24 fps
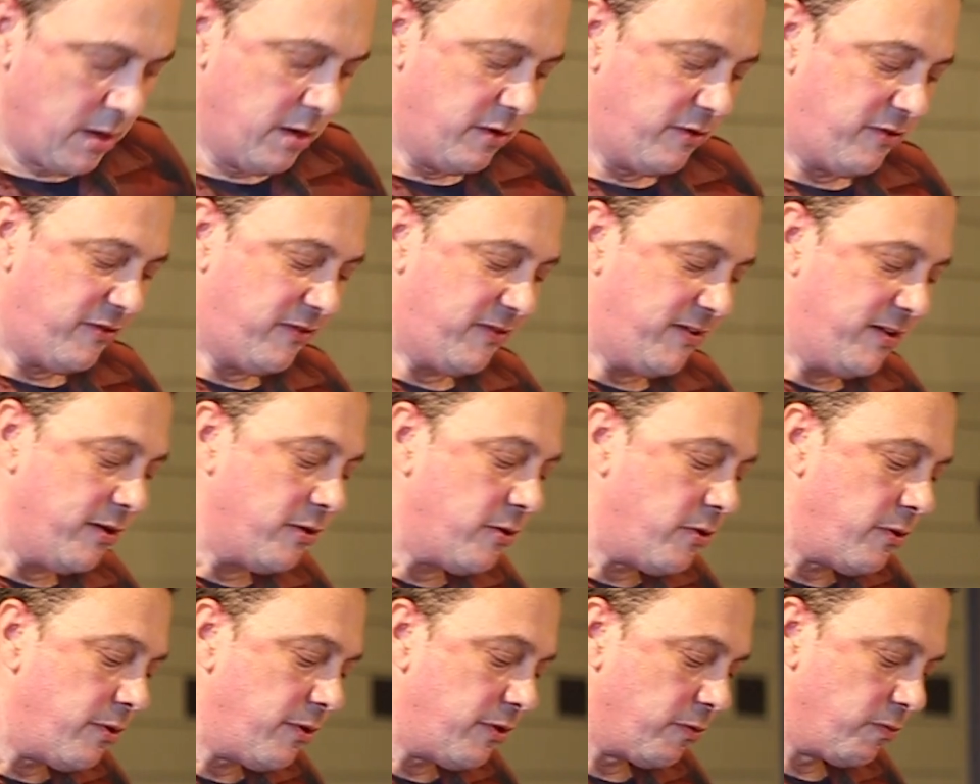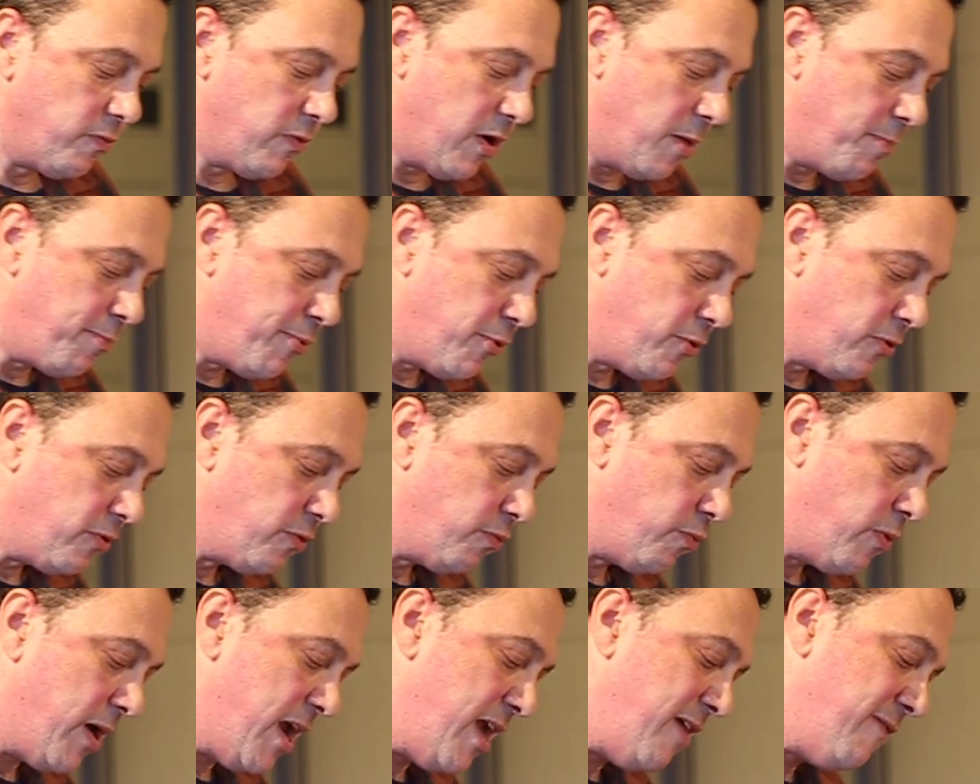Still the
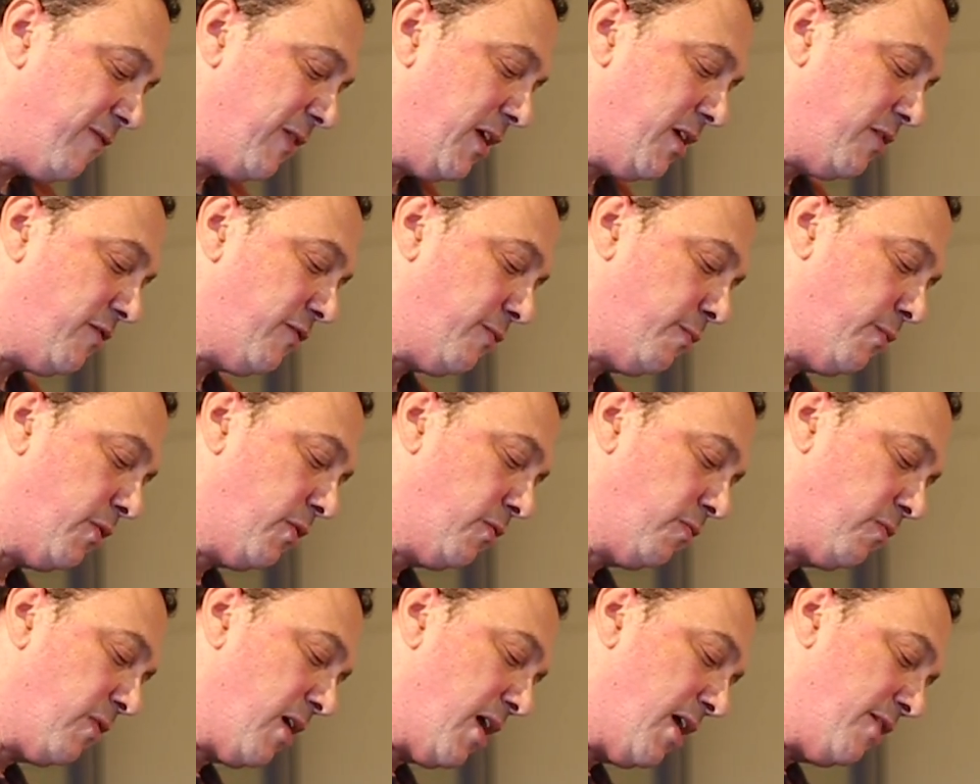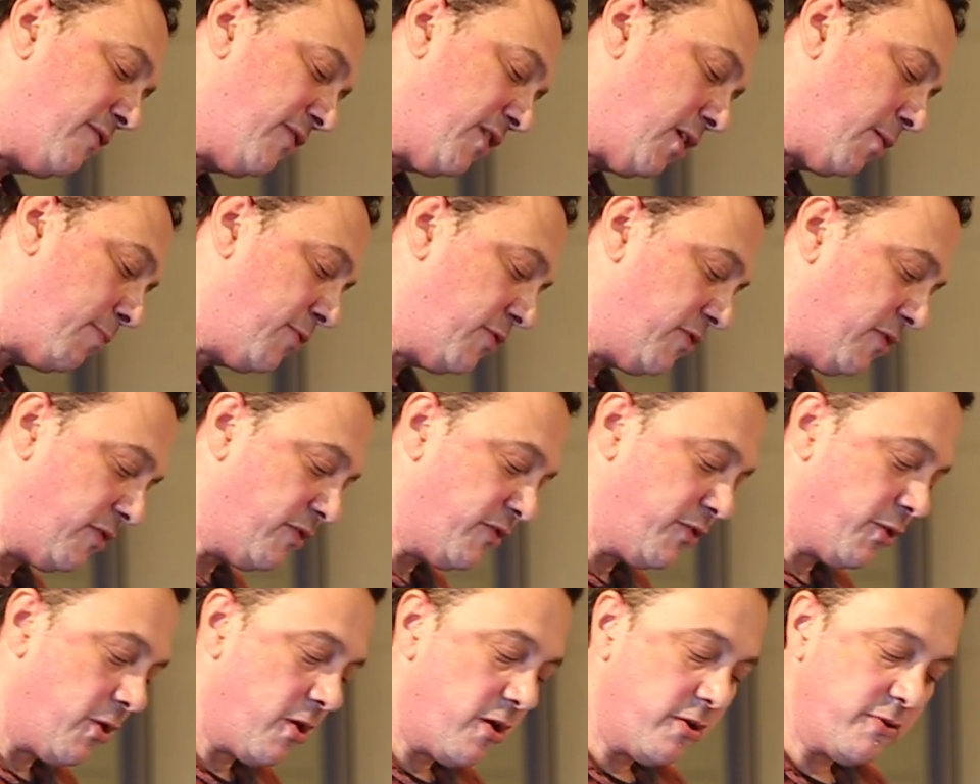rumpled wavelets will rise up to
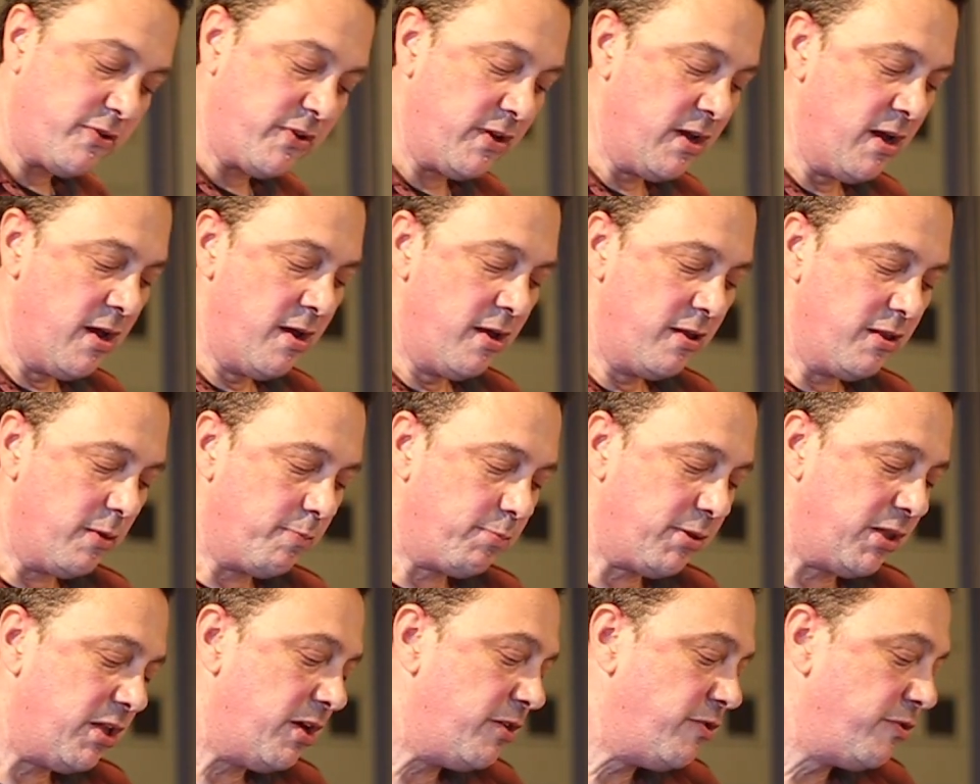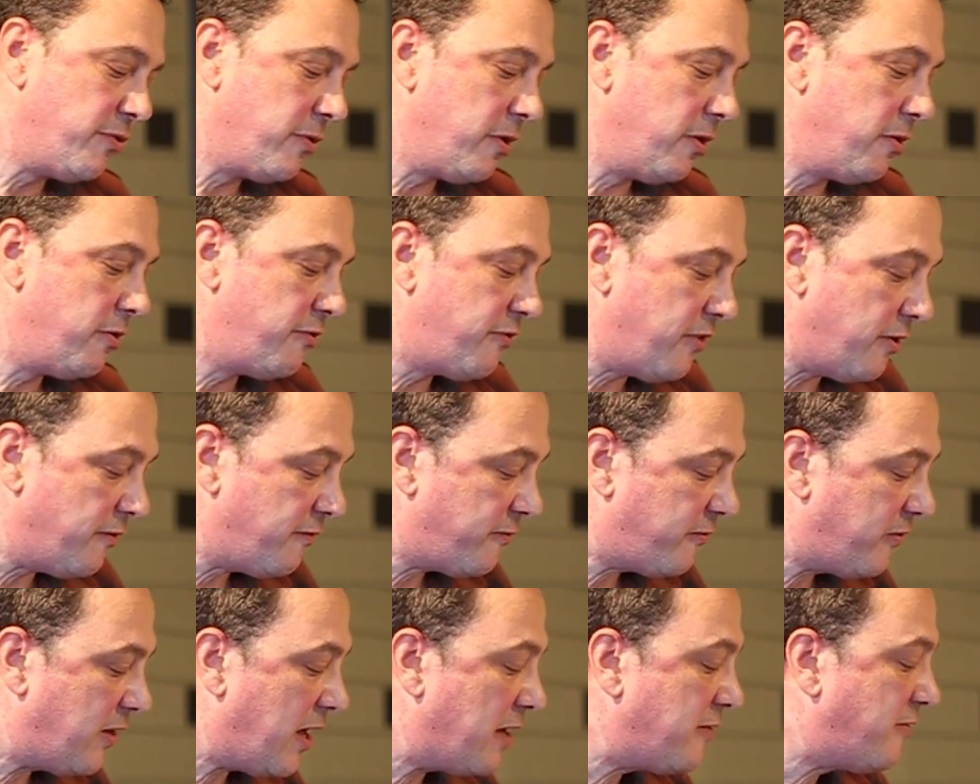taunt the plunderers of
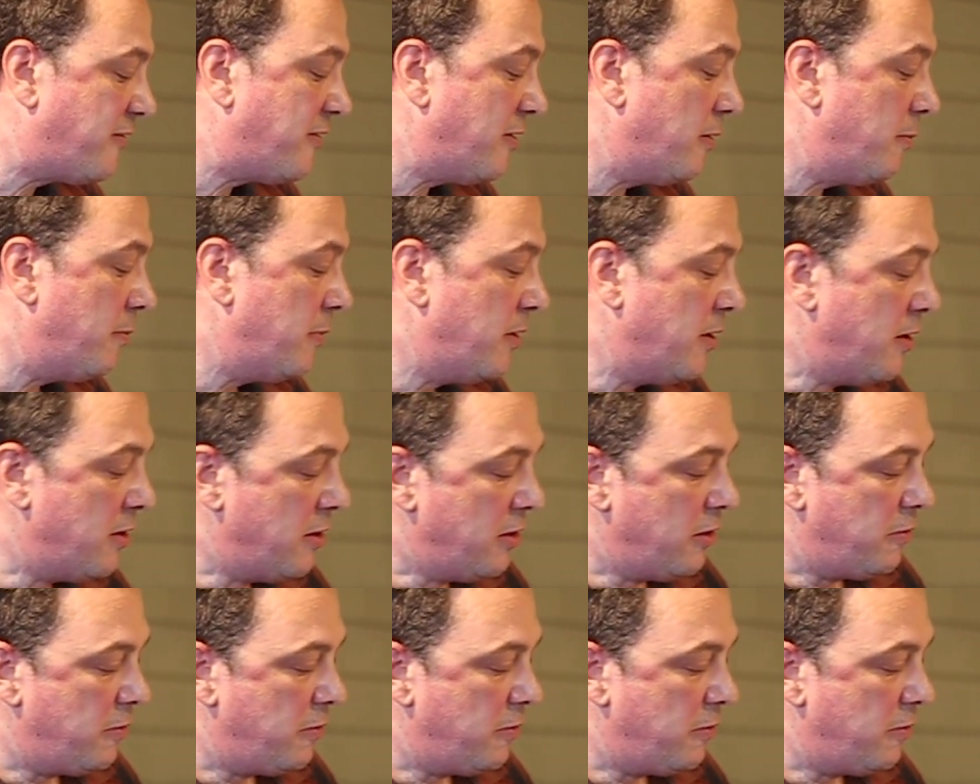flotsam